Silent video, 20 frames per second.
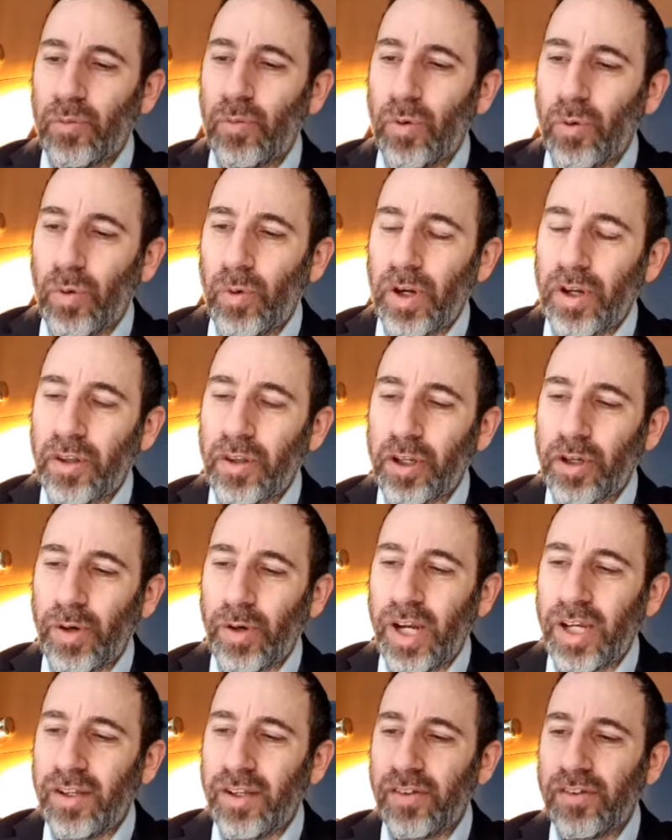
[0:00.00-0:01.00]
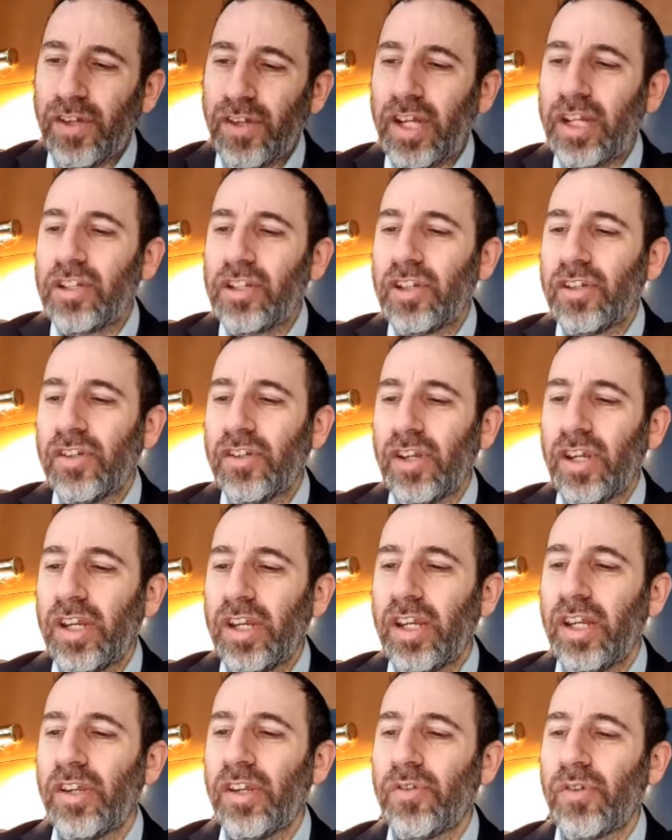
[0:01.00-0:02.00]
one of the greatest sages
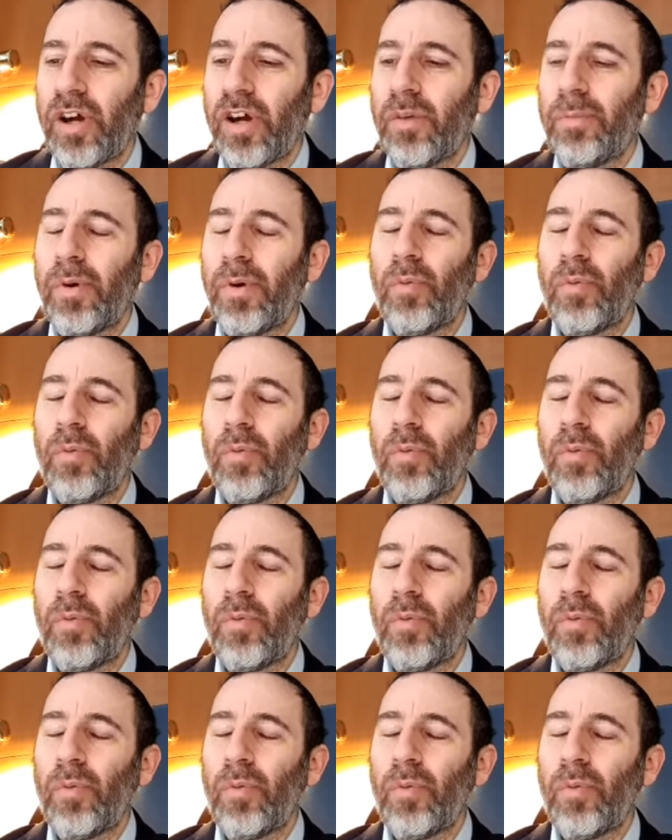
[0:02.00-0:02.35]
in Israel,